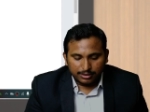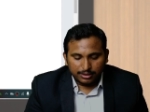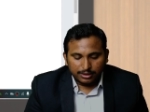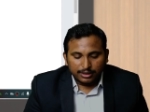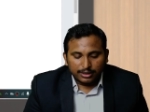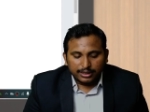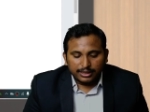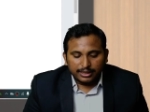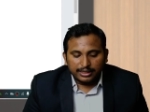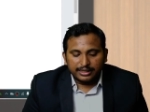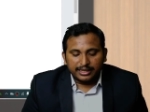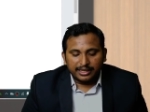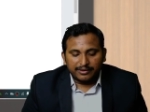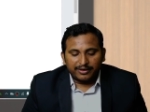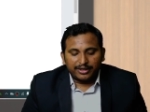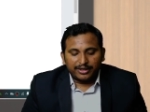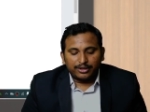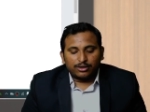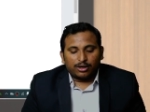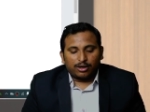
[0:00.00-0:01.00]
in the
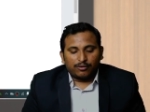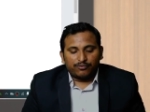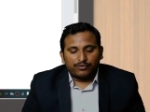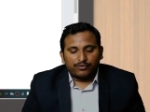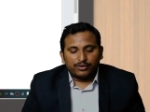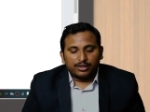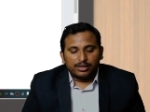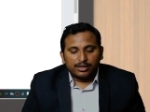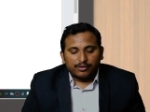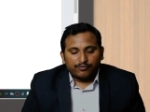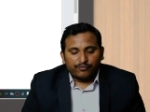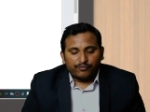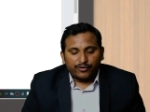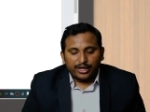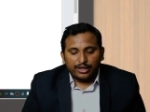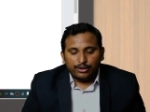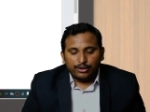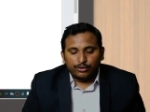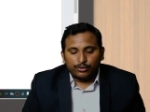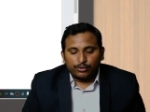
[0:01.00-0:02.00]
event of
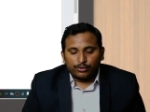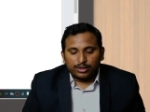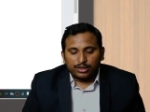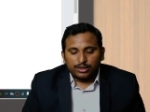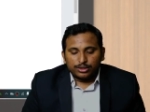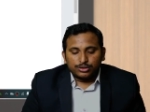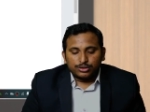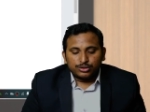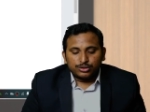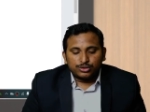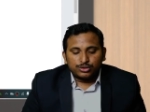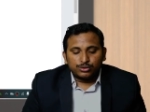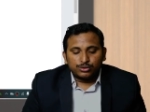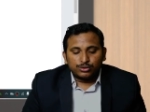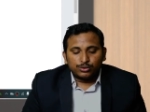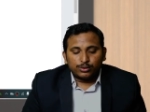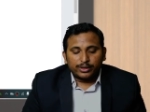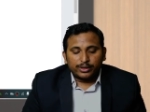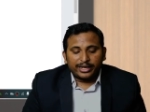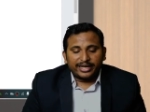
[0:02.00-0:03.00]
failure to
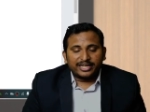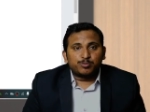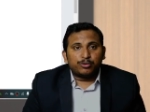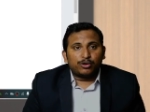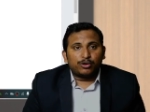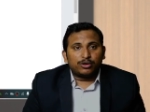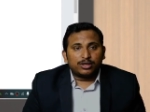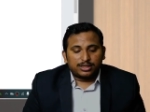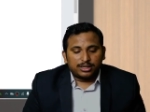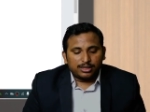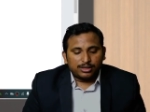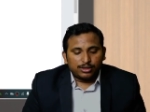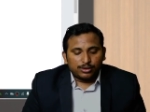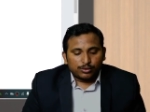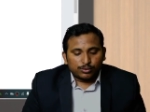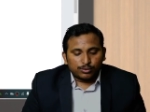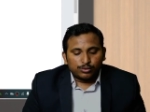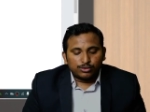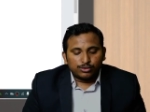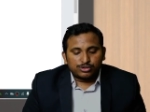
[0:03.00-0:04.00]
export the
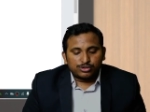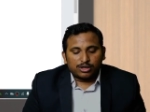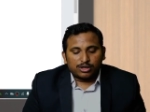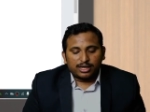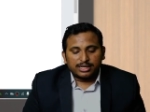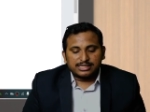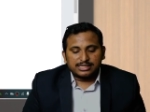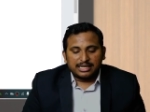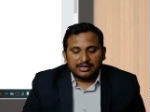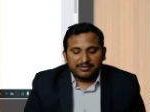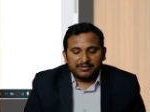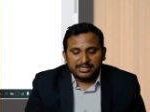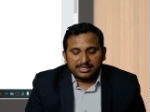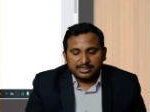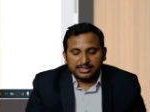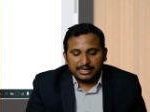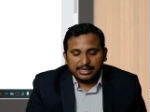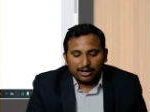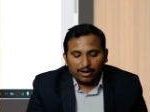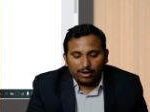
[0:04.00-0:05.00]
goods or services
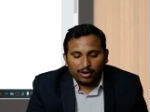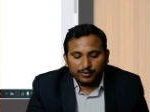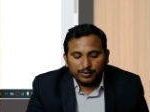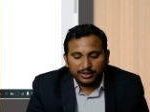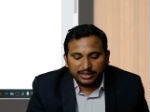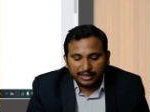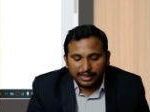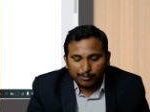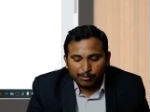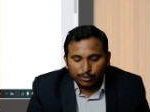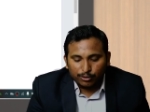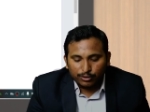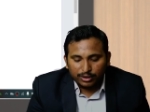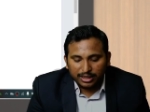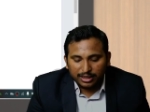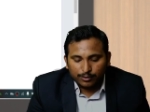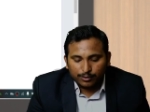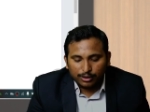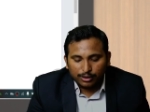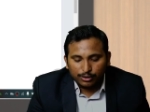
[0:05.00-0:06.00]
along with an amount
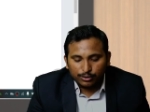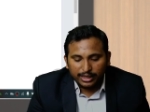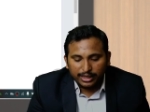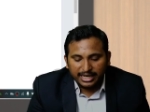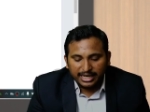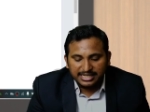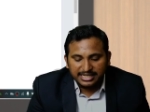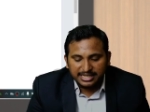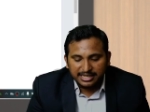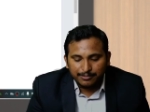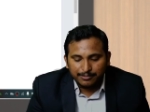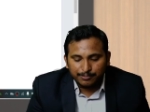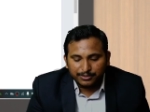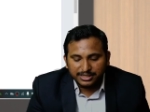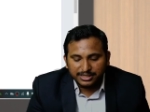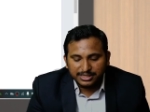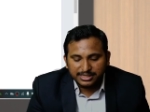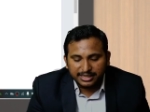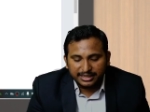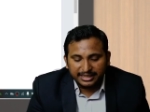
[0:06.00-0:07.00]
equal to
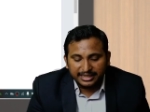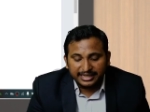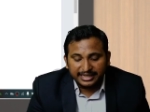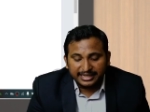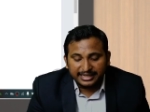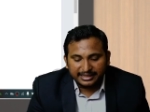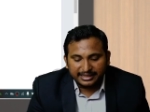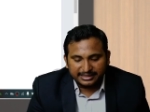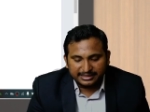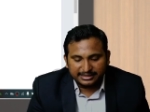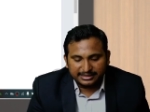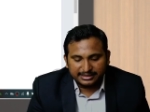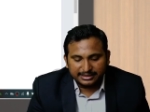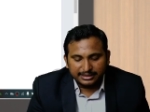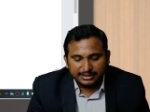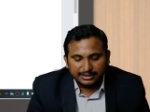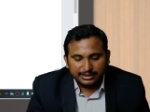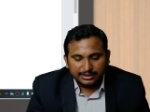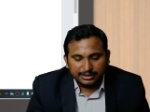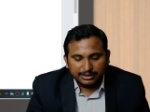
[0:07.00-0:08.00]
18% interest
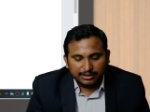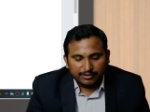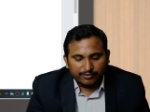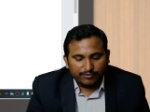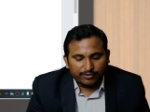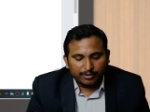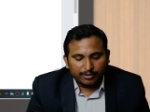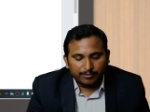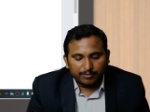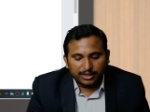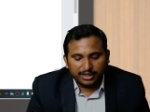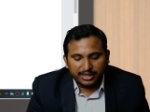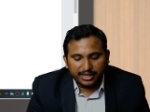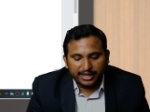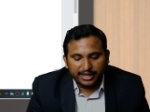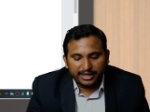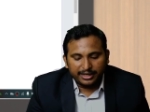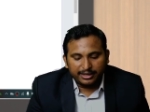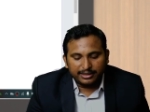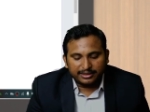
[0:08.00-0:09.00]
from the
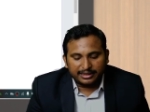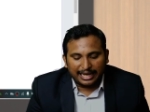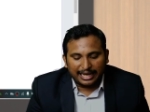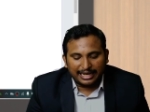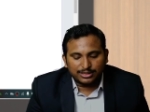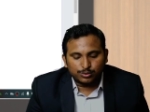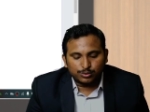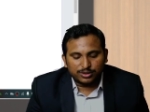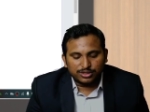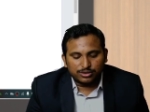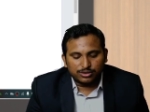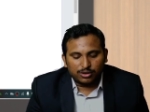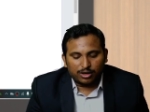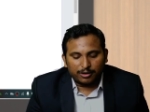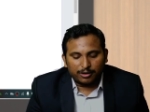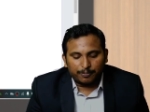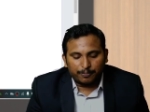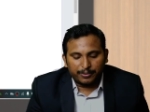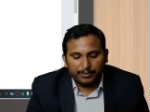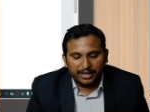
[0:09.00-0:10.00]
date the tax was
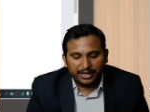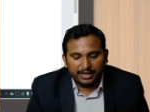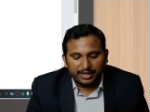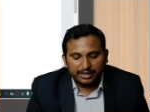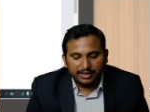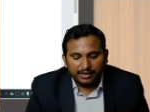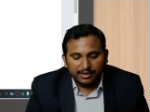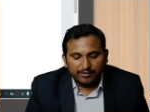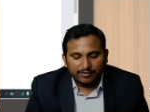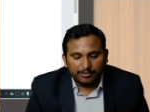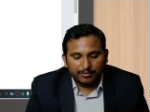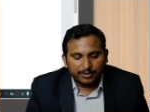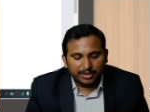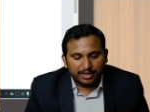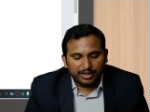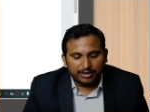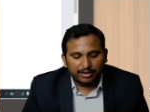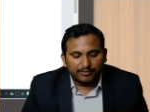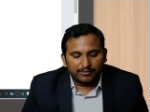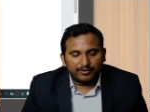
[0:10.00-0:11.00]
not paid, from the
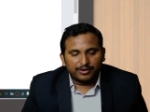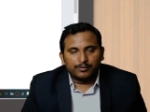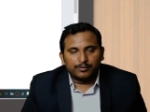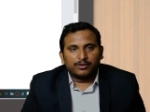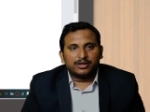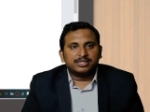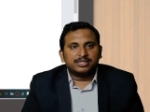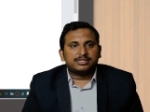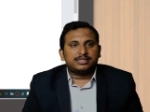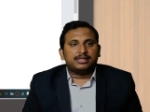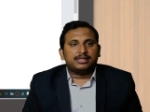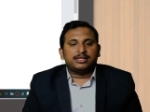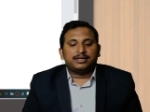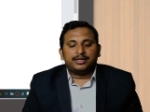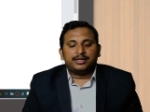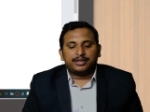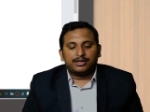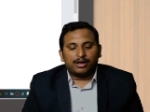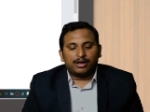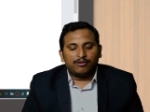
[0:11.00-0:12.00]
date of invoice till the
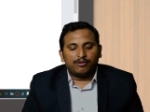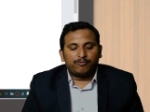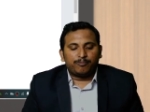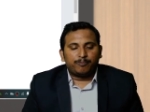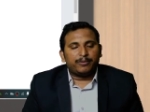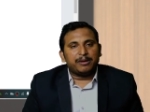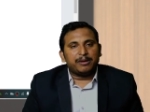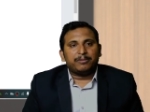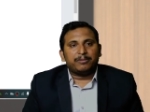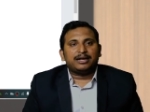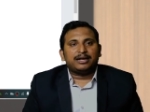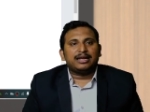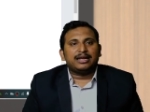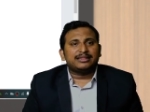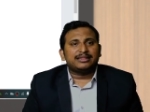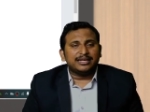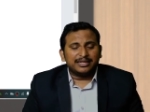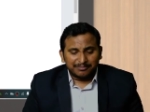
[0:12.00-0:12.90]
date of payment. Like that,